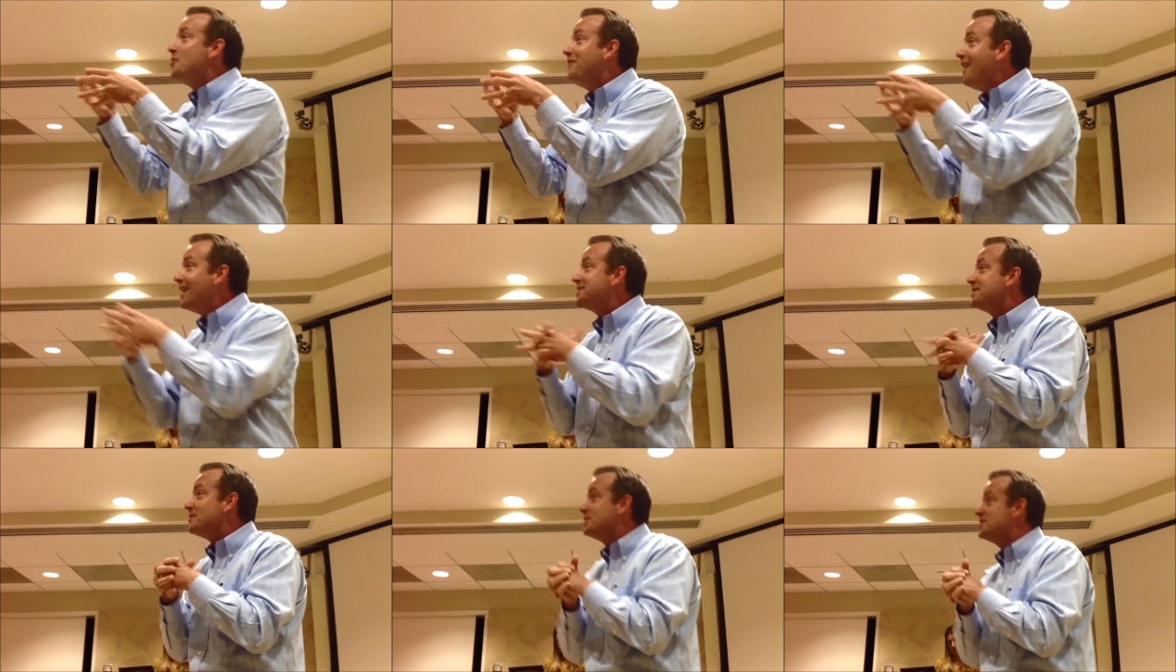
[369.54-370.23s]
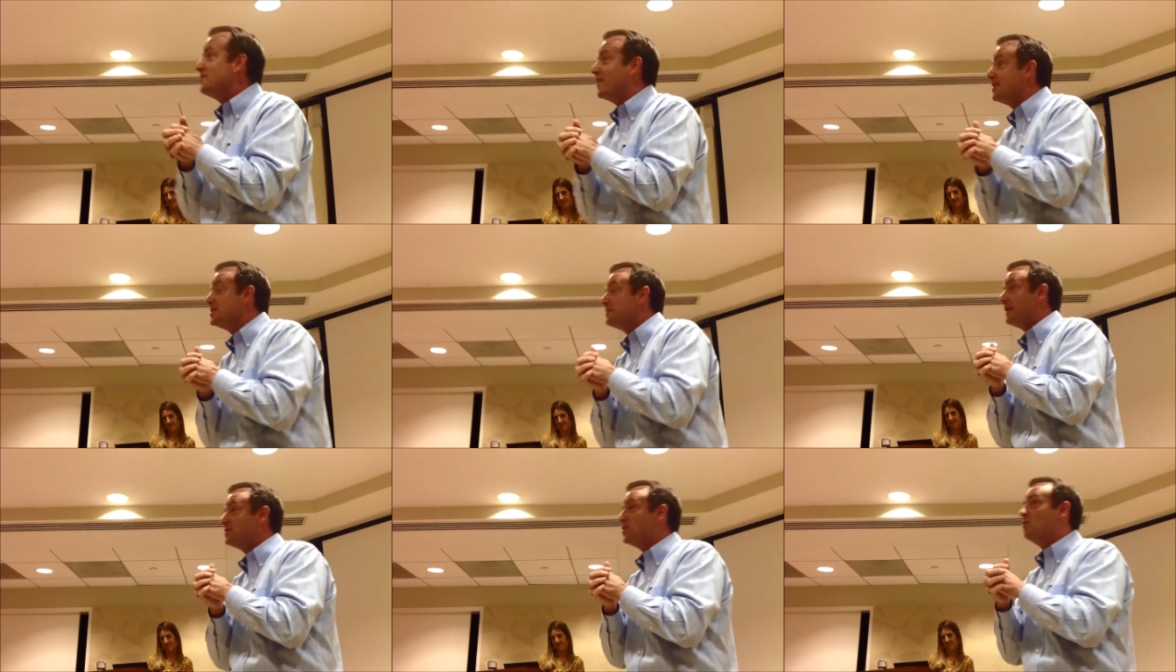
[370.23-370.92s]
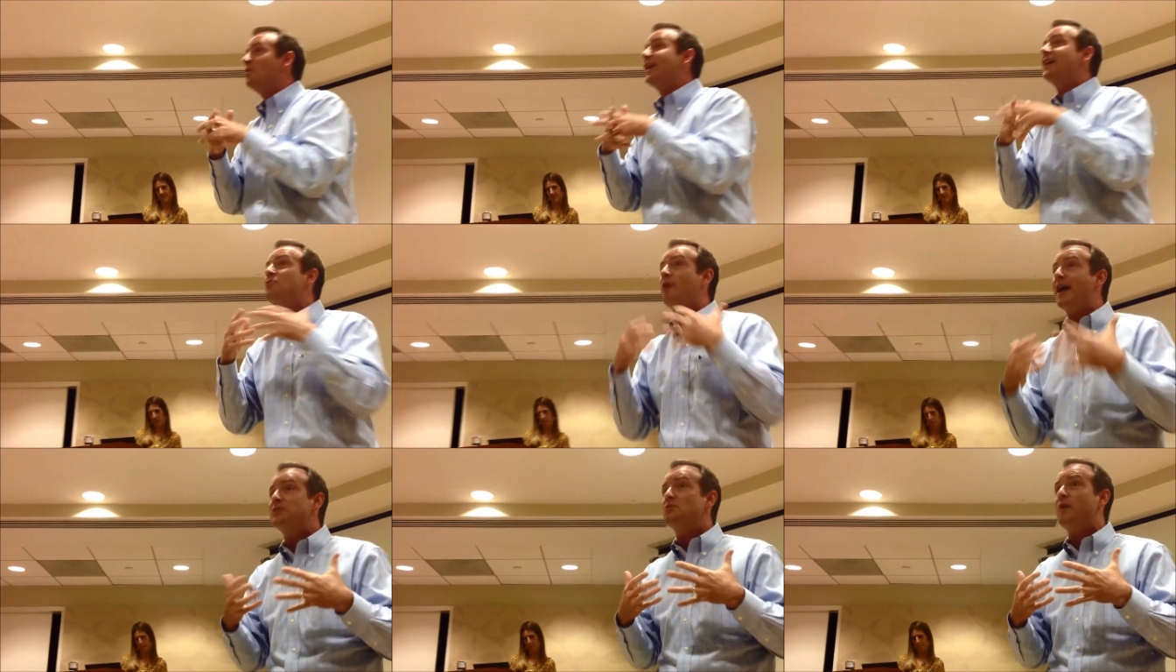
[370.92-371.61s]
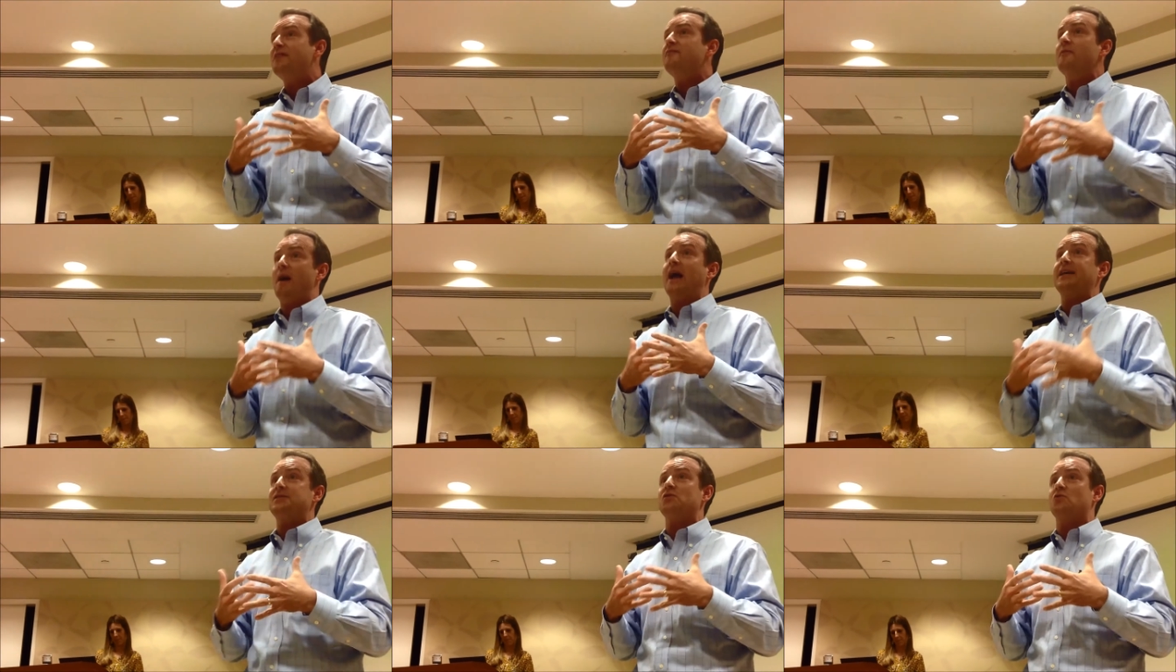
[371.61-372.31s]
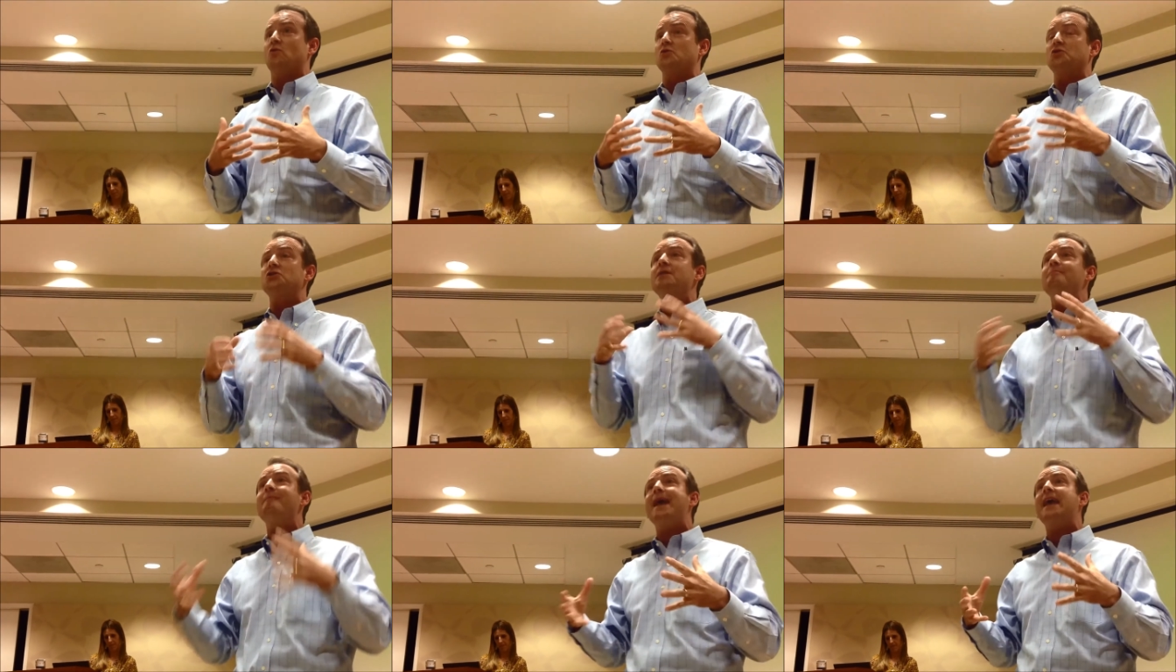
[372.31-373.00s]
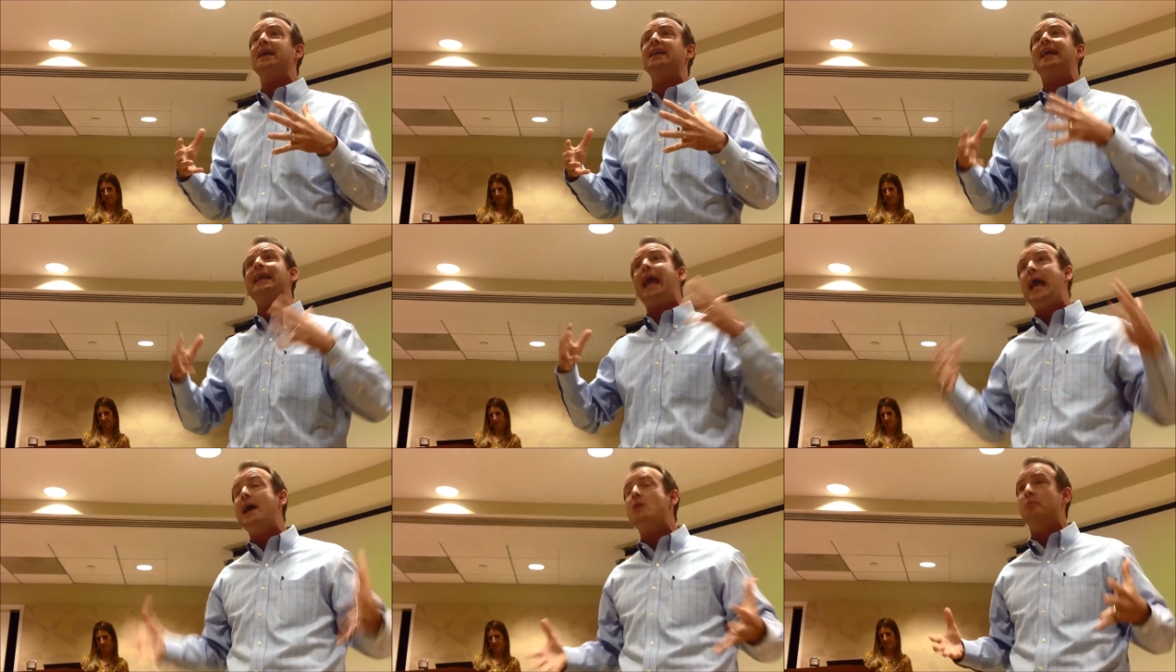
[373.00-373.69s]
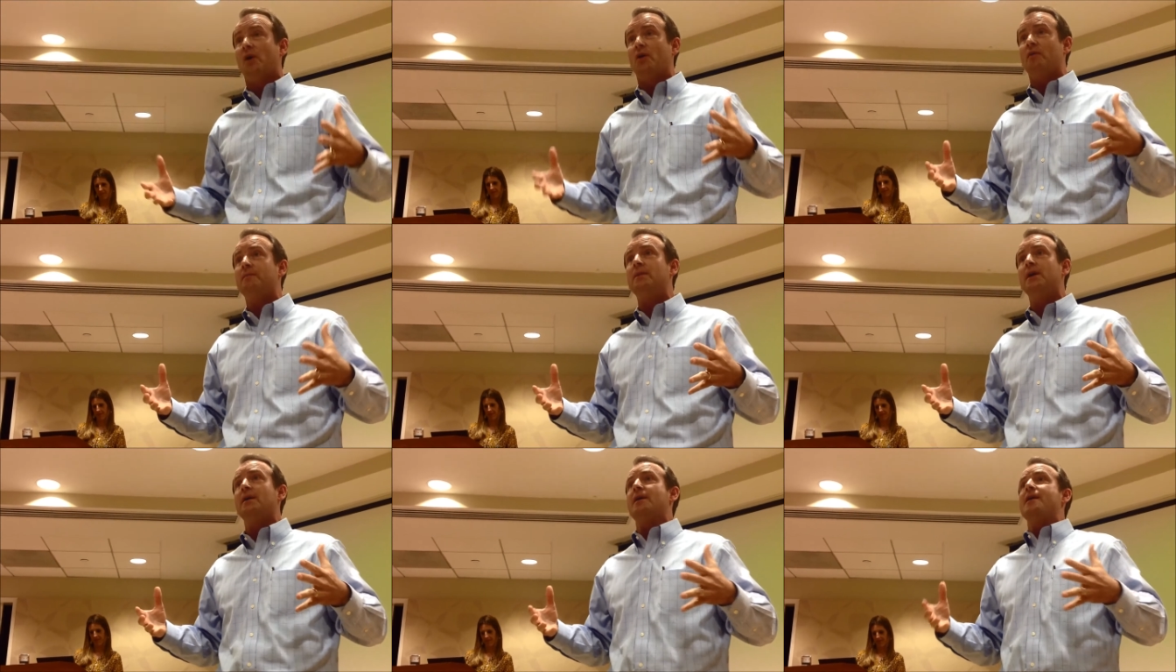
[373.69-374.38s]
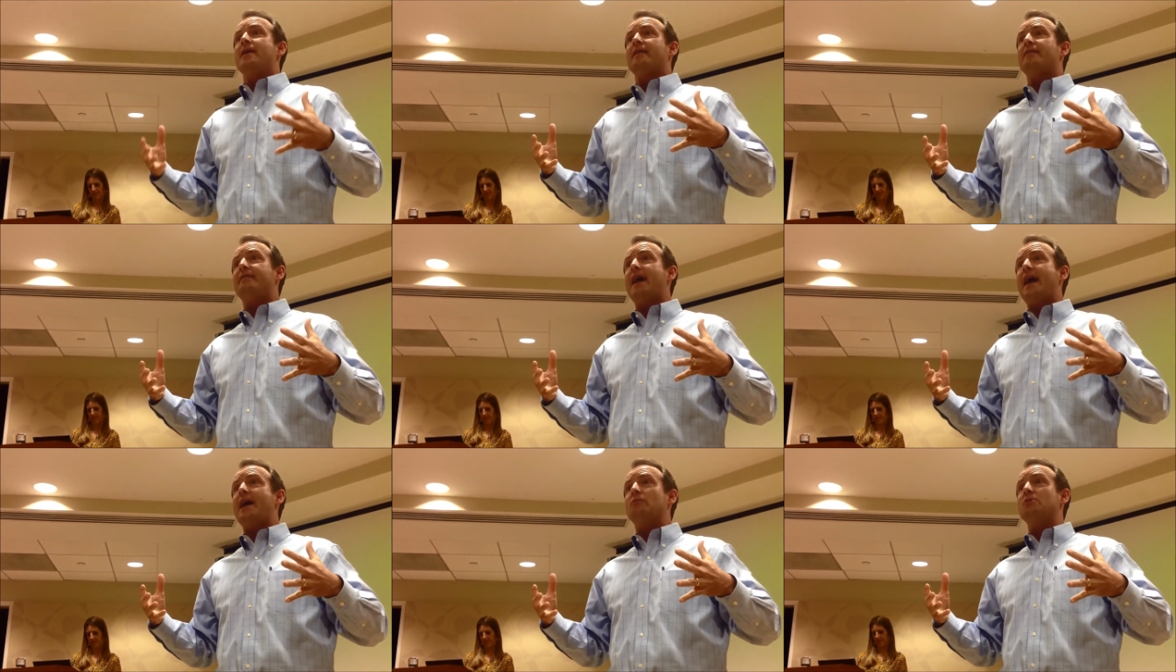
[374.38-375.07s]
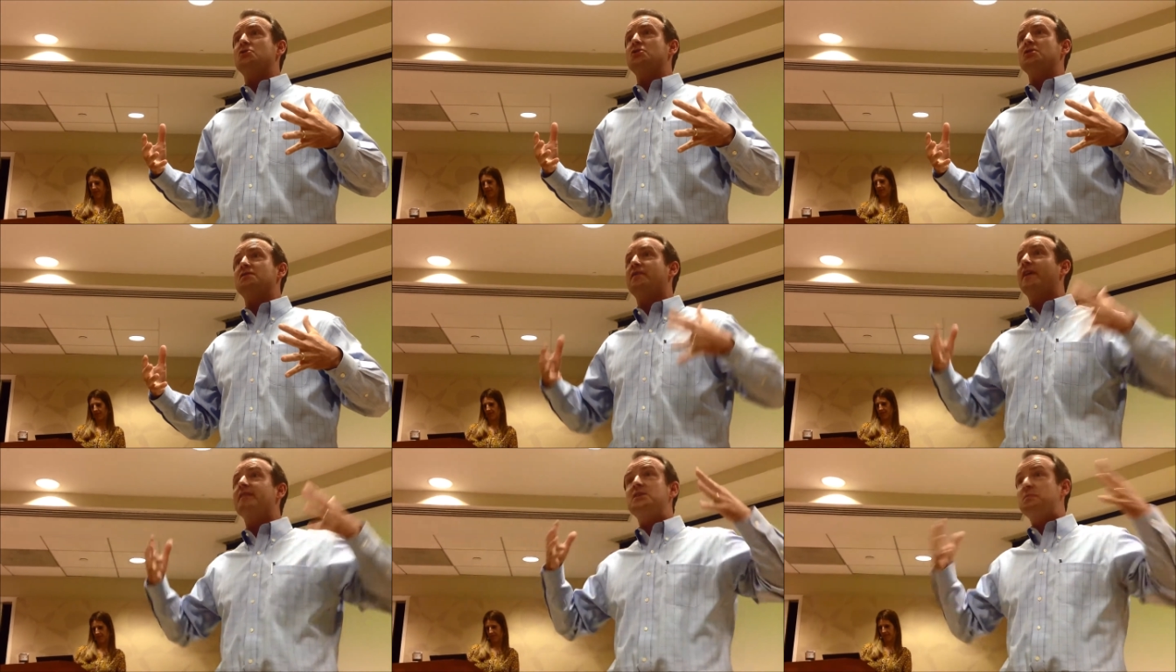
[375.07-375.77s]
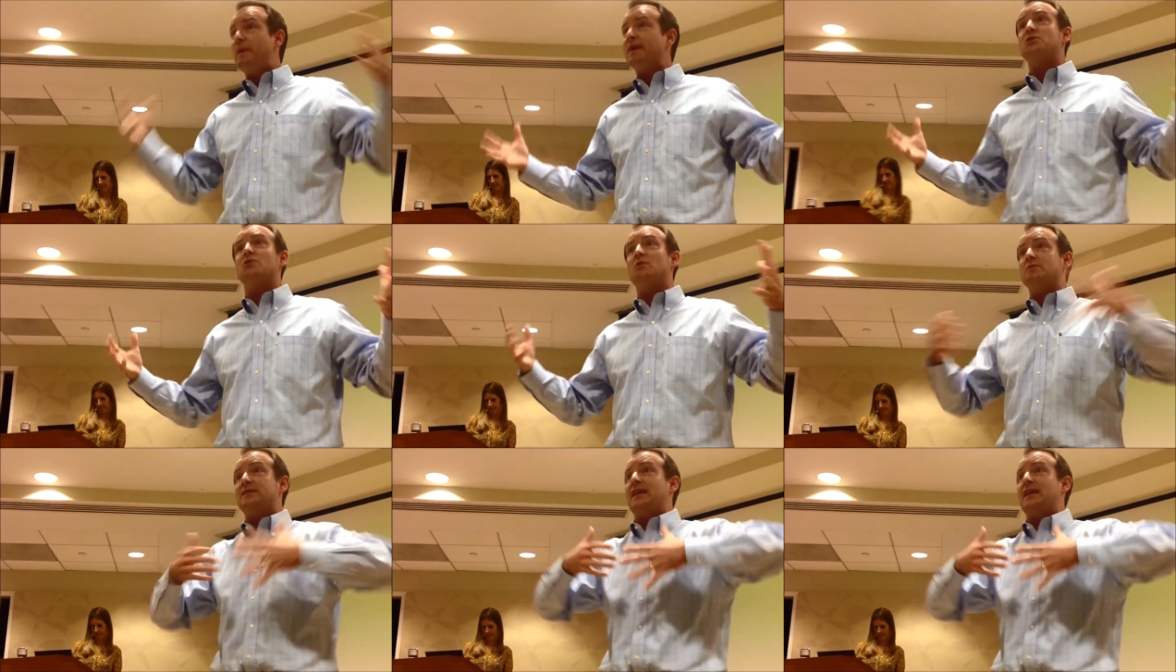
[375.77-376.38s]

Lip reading: of us, it was very special. And when I graduated from high school, she made an album that was just very special. It was